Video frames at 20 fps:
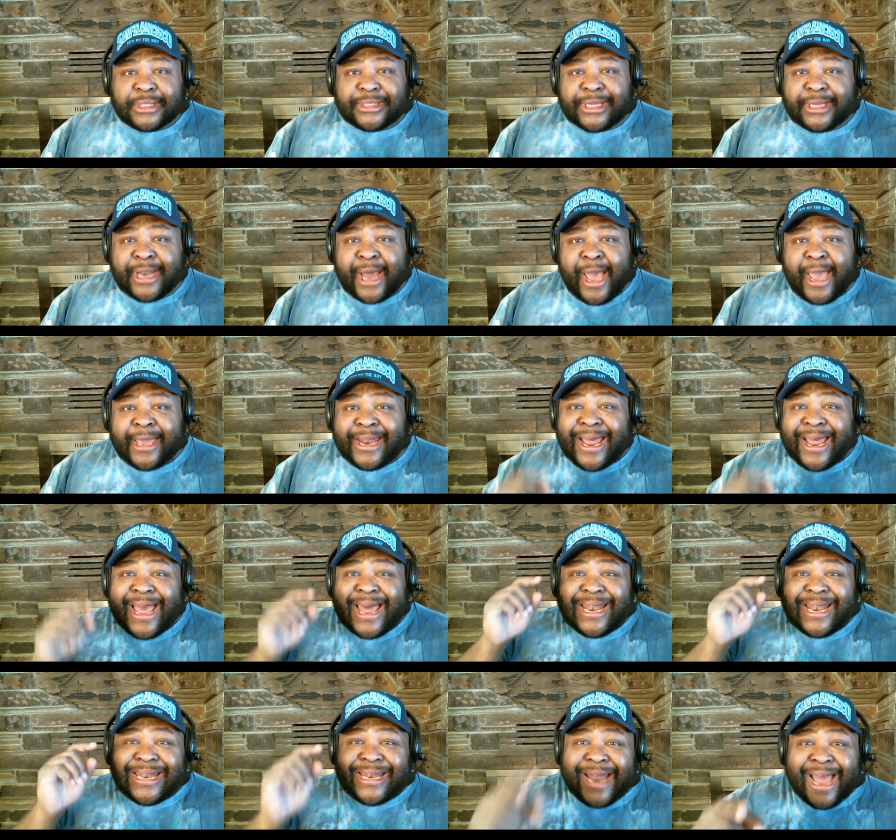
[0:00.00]
Tonight,
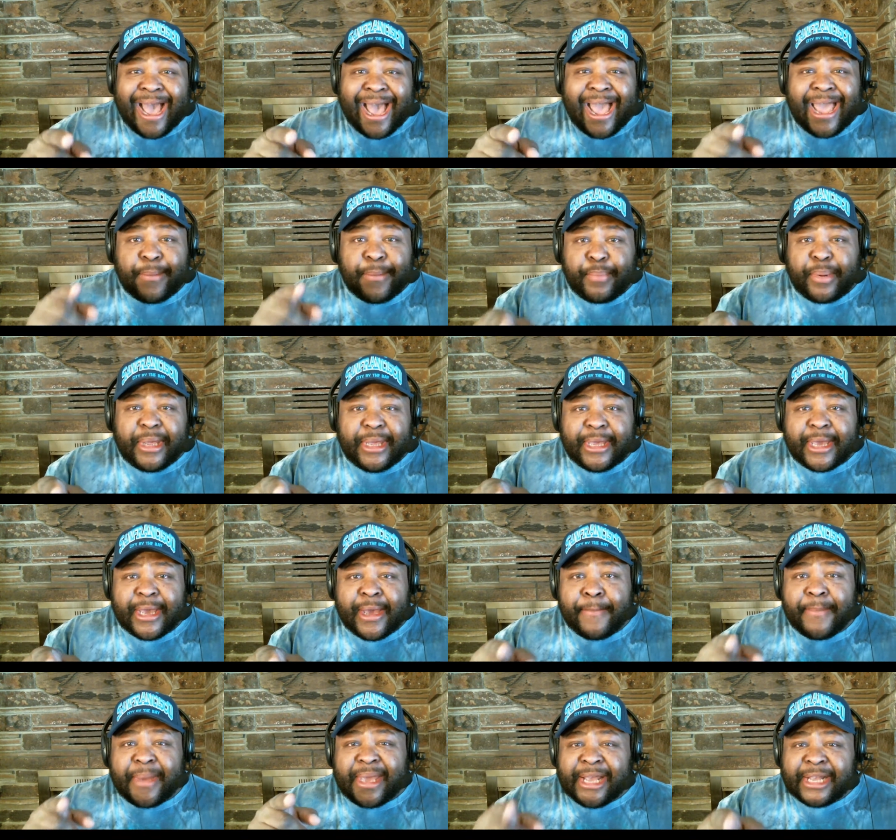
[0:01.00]
9
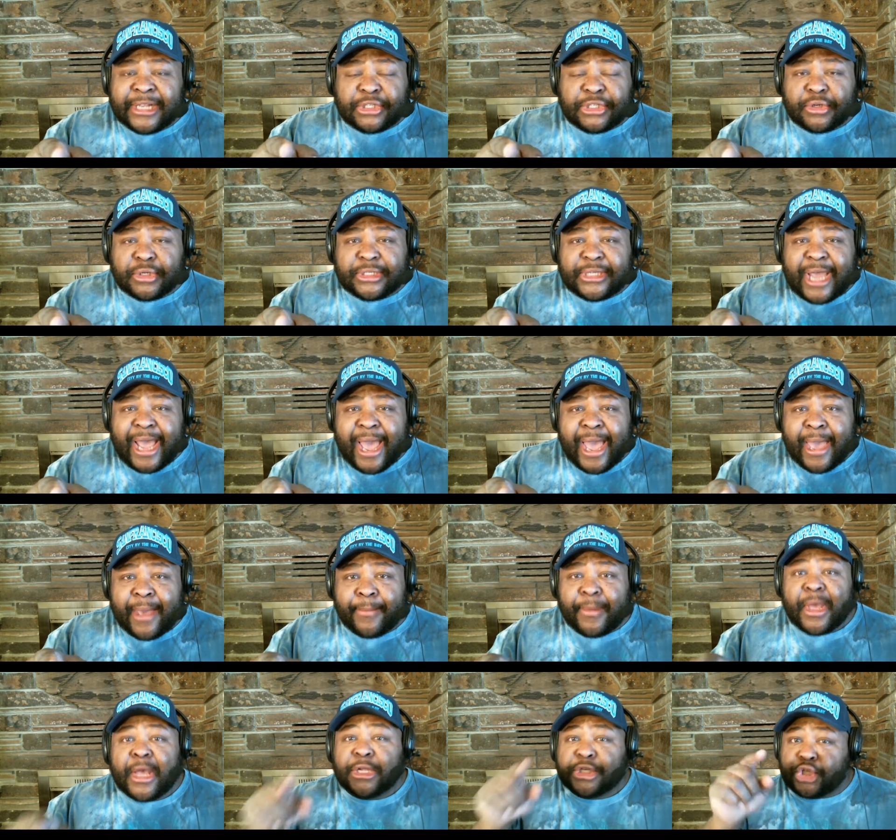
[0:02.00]
p.m. Eastern
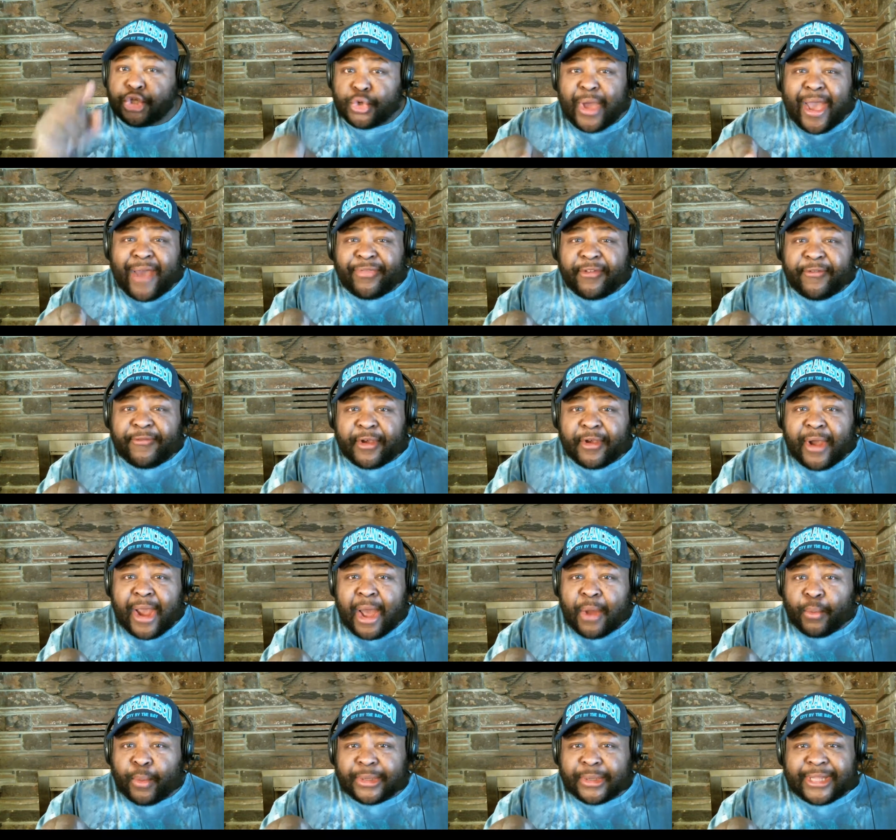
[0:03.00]
Time. So you have to figure
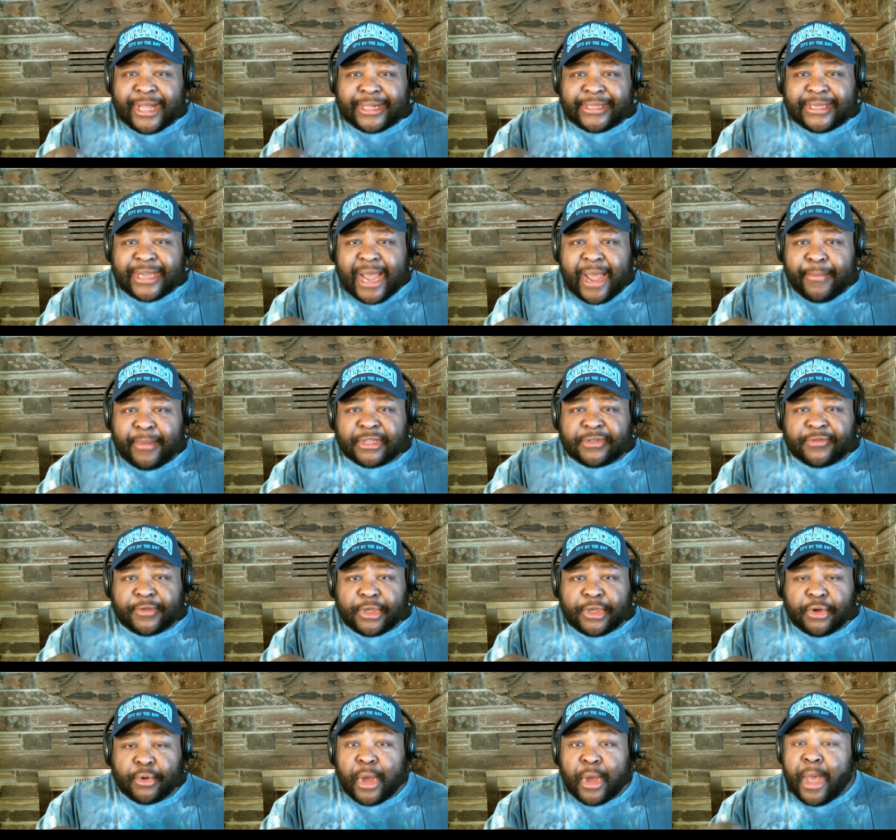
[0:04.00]
out what that time is for
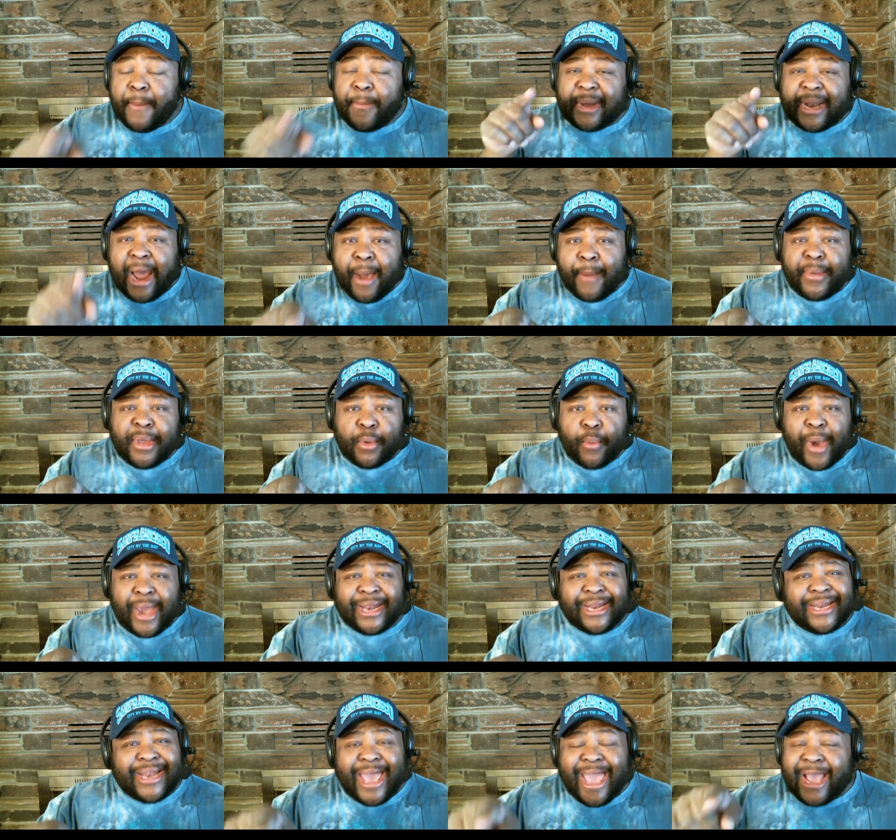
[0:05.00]
you. But I'll be
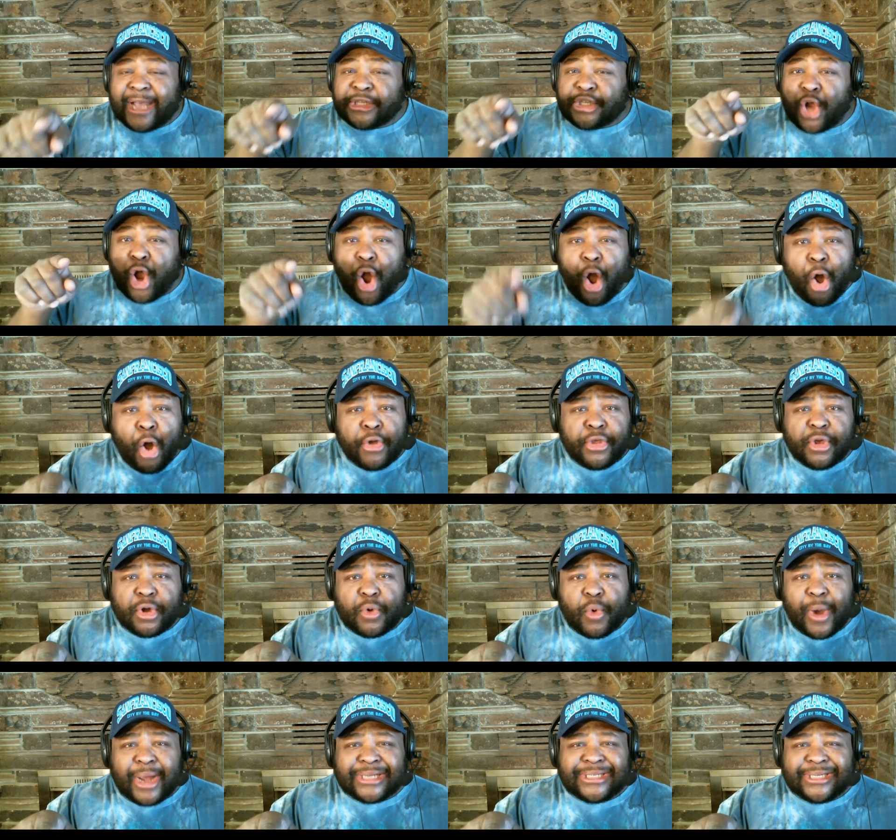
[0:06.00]
waiting to answer all your
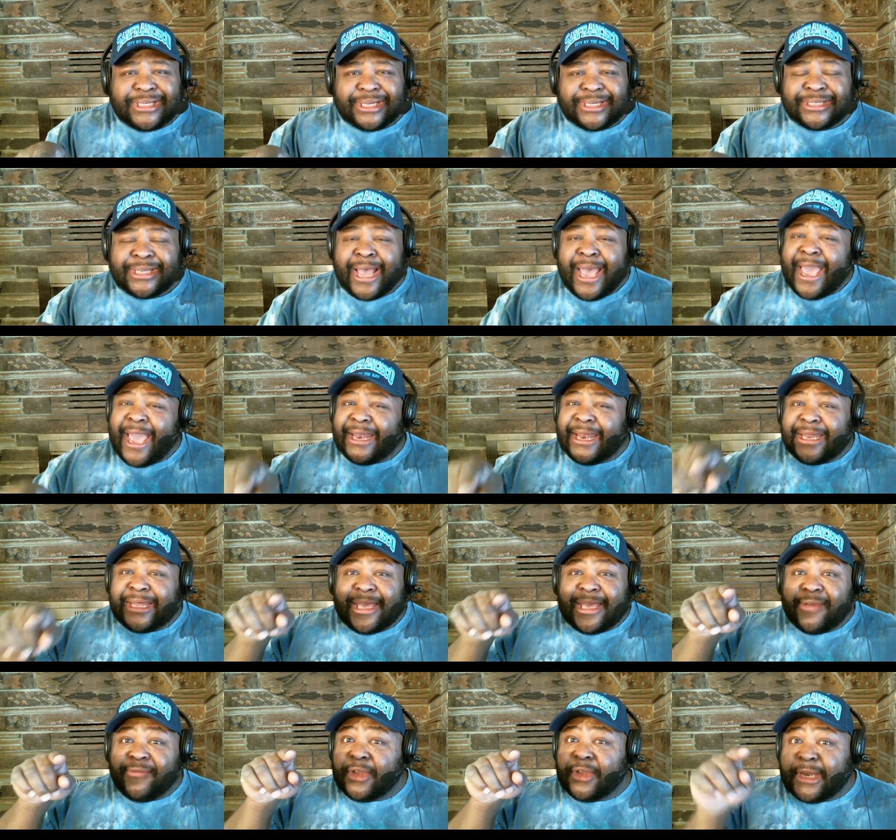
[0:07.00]
questions and to
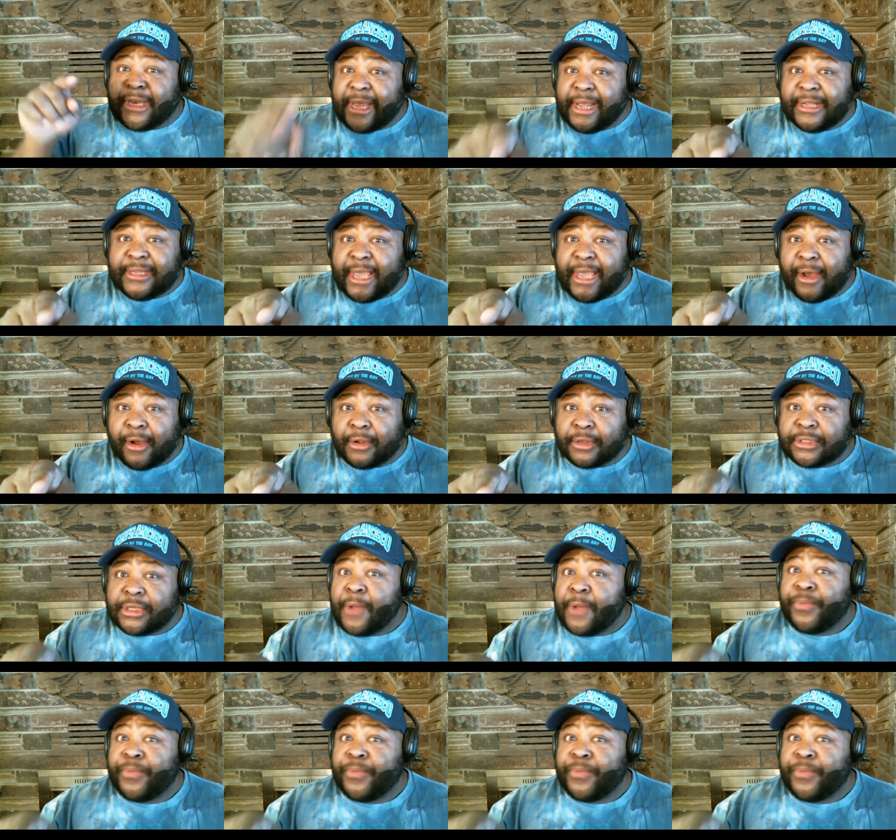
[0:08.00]
give you details